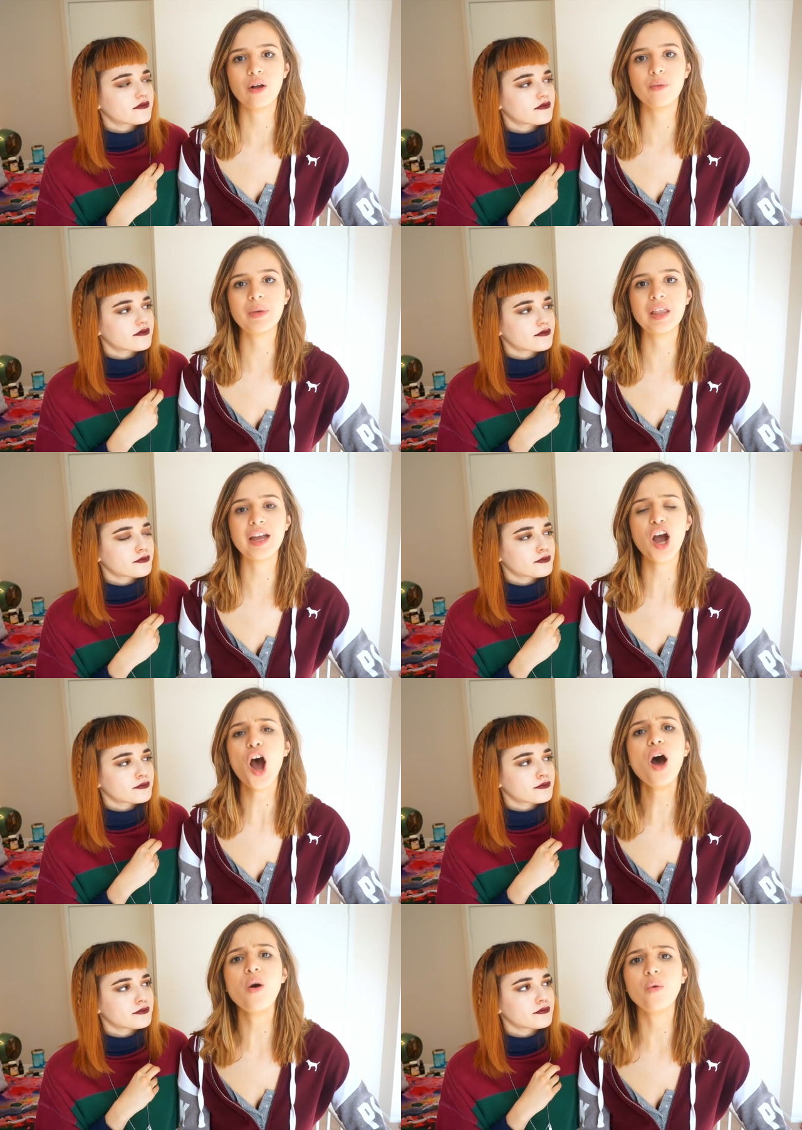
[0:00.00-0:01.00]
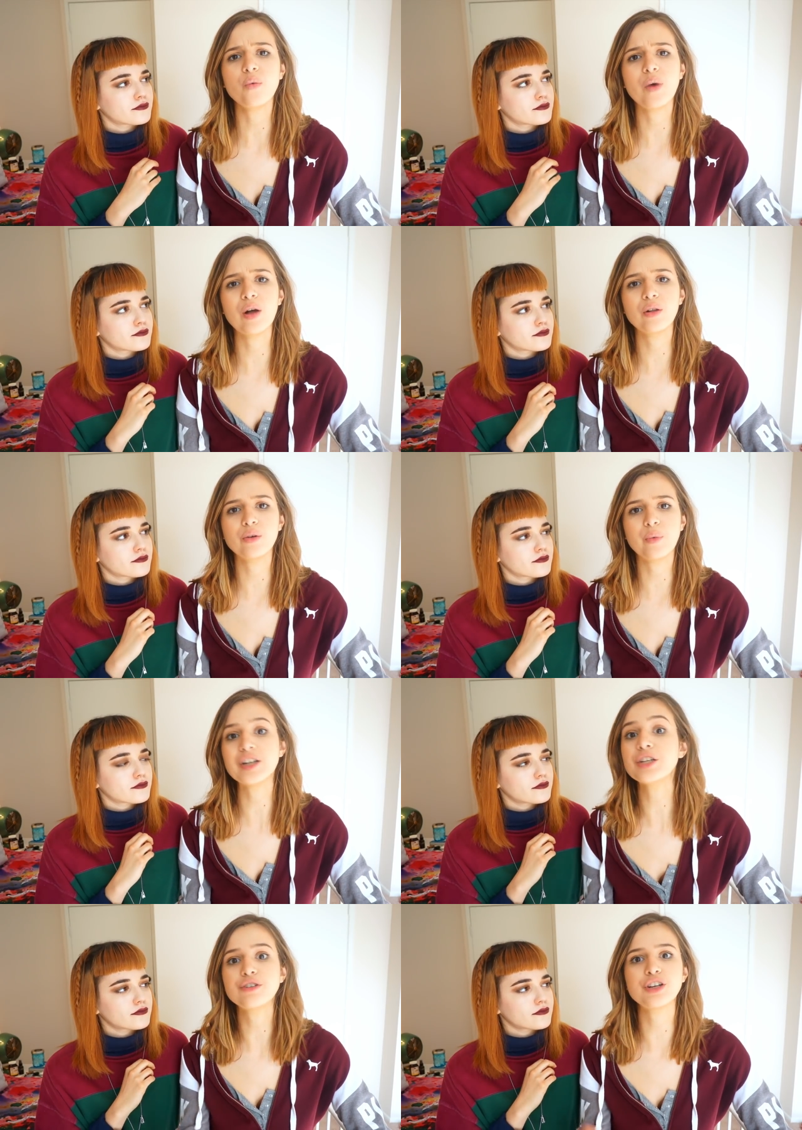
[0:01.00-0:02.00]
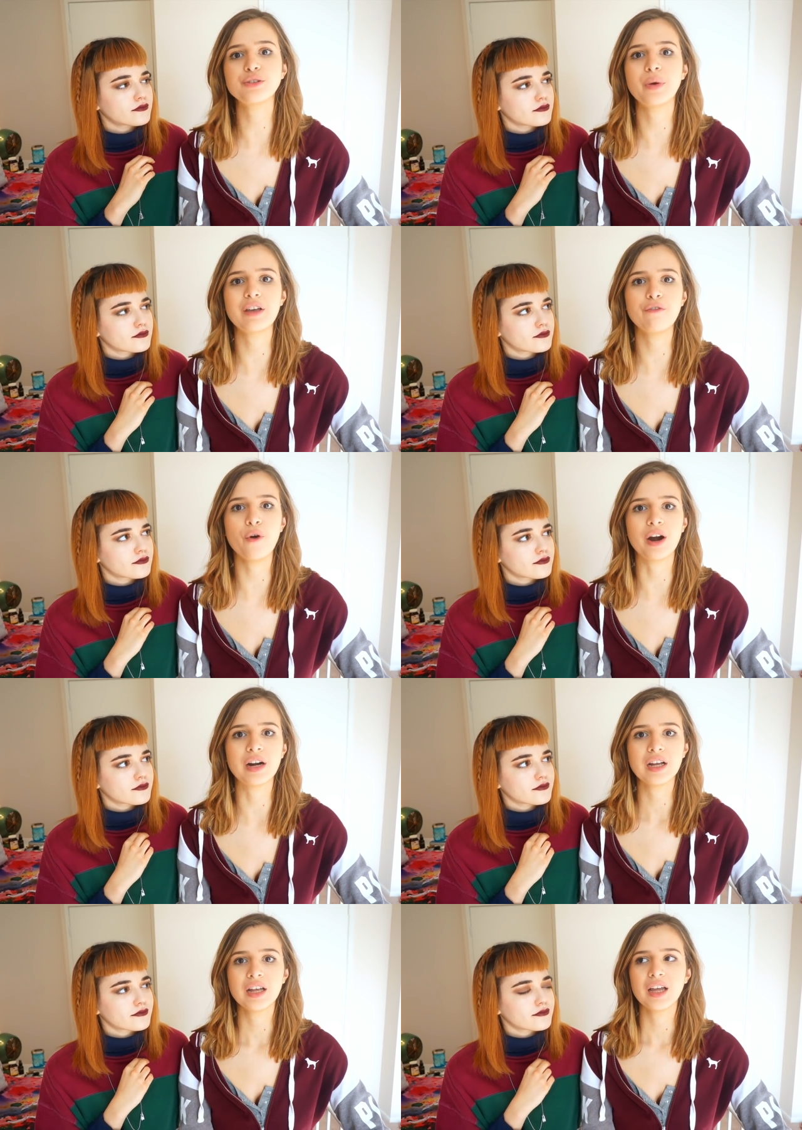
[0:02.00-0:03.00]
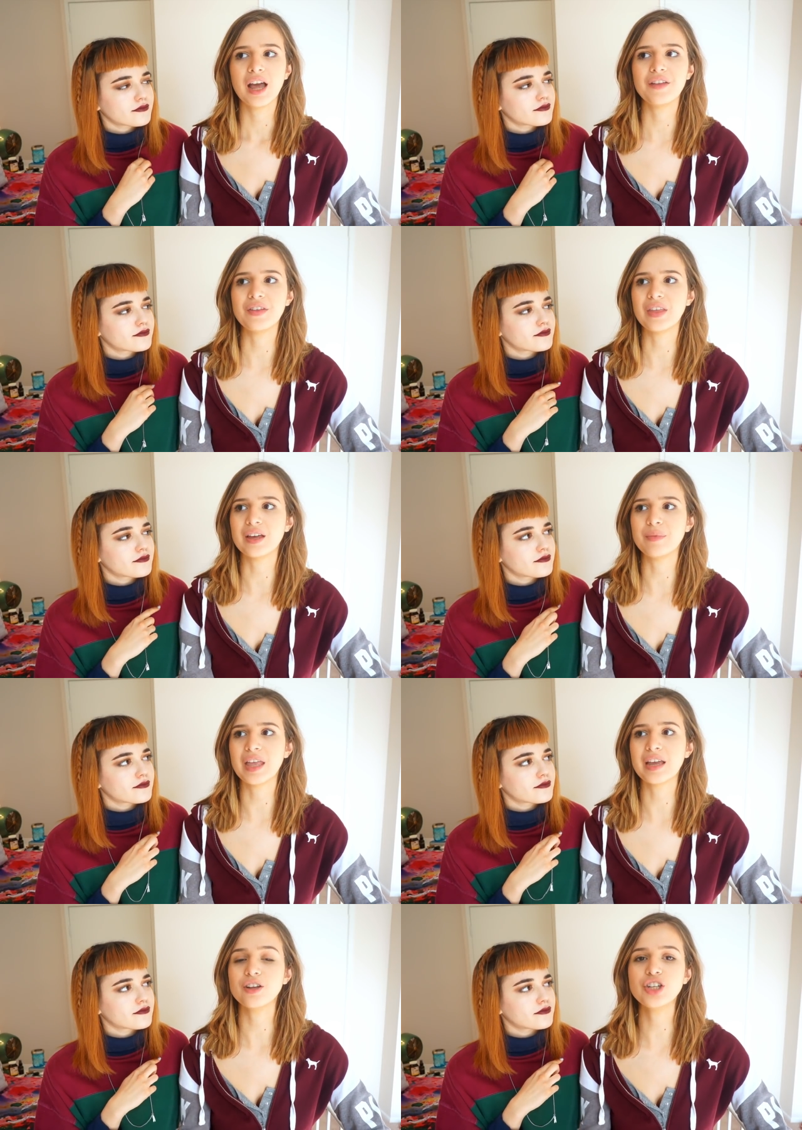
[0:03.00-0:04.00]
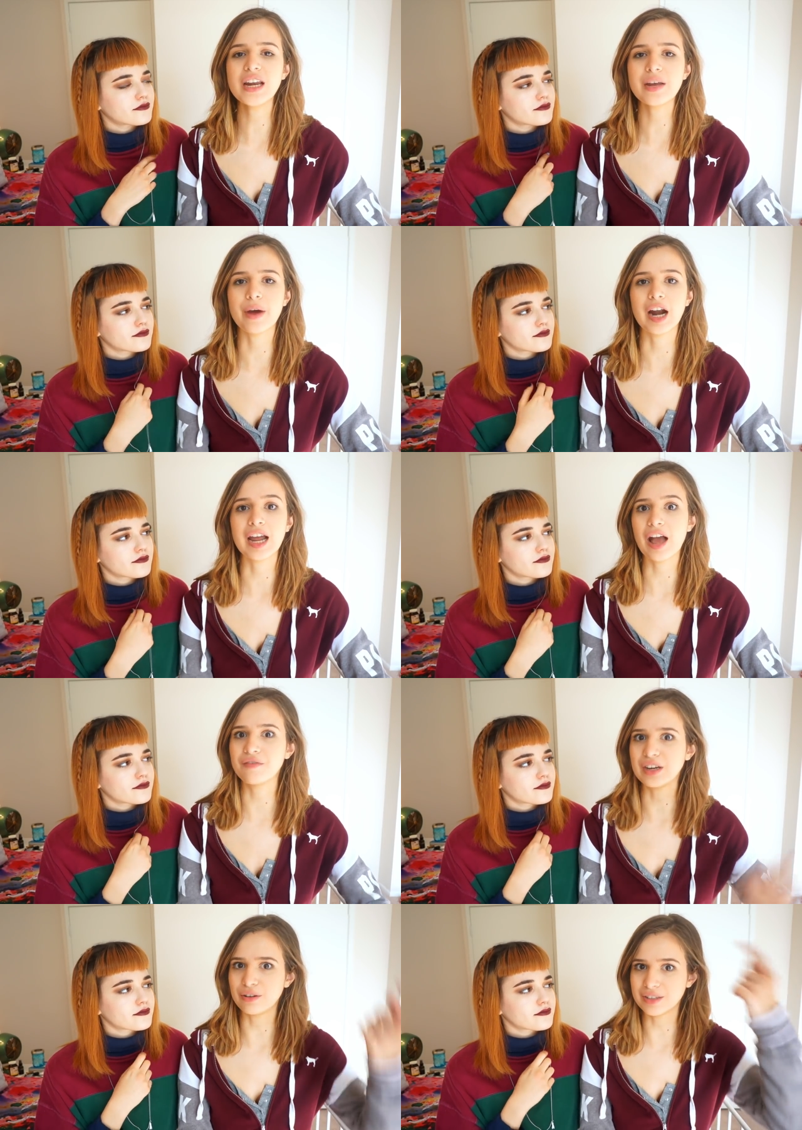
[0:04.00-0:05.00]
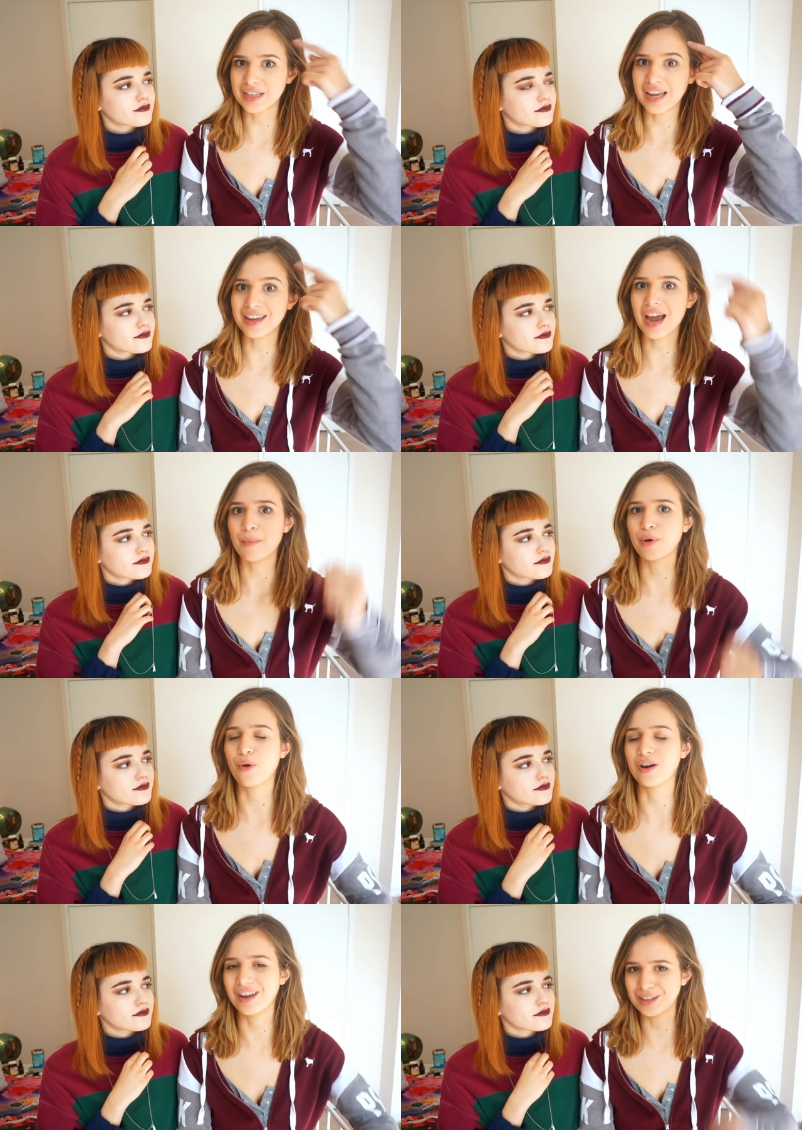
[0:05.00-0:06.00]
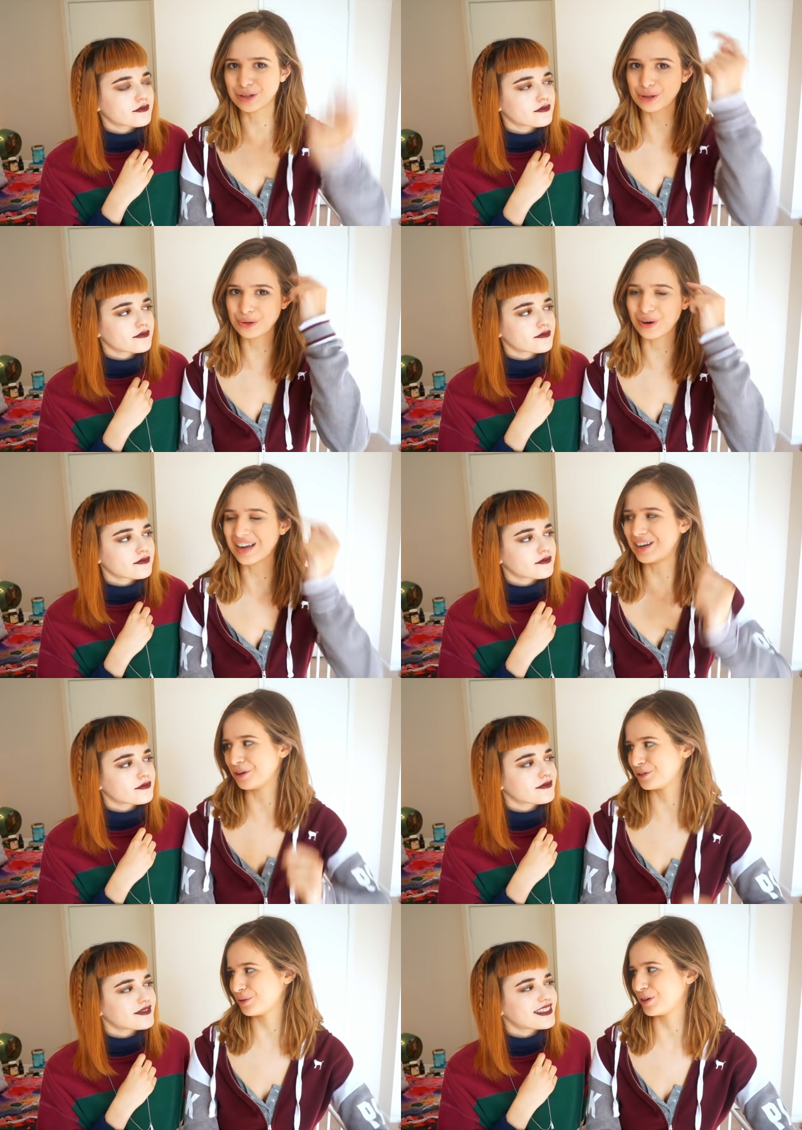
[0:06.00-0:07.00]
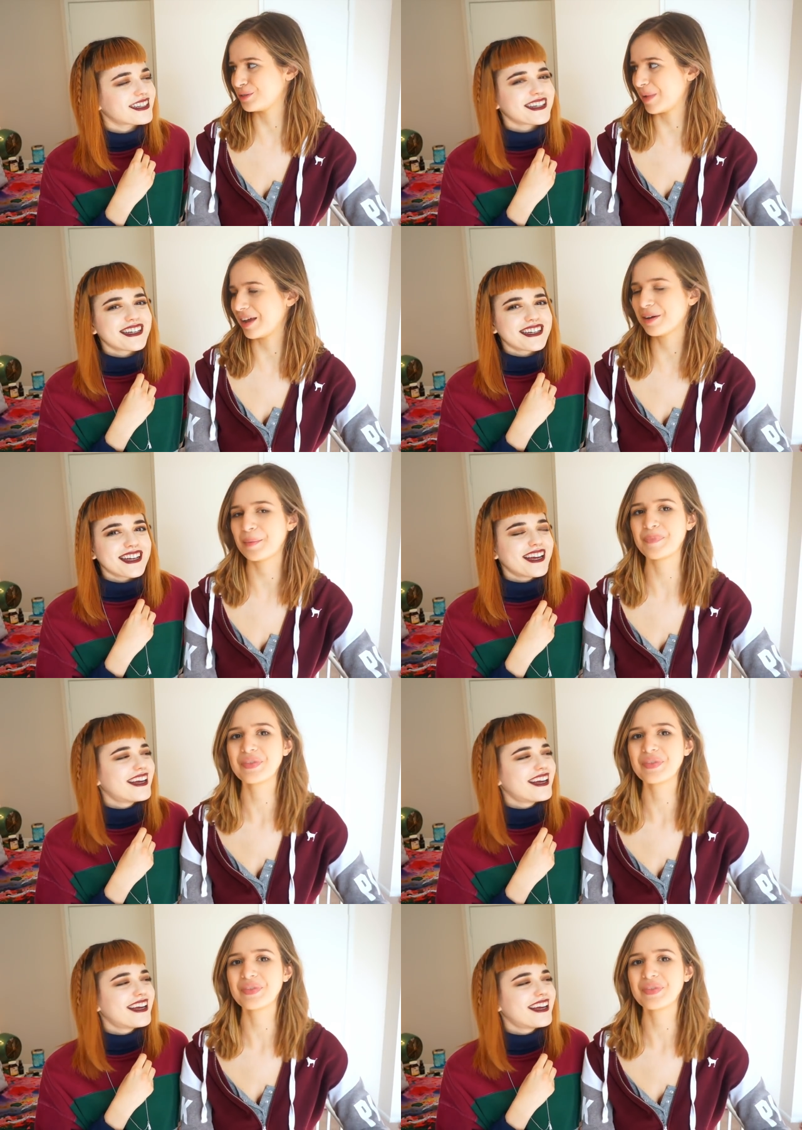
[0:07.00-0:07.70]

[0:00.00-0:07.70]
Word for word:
Speaker 1: I'll be like, oh, well, when do you turn 24? And then they can be like, January. And then you can say Capricorn and store it in your storage bank.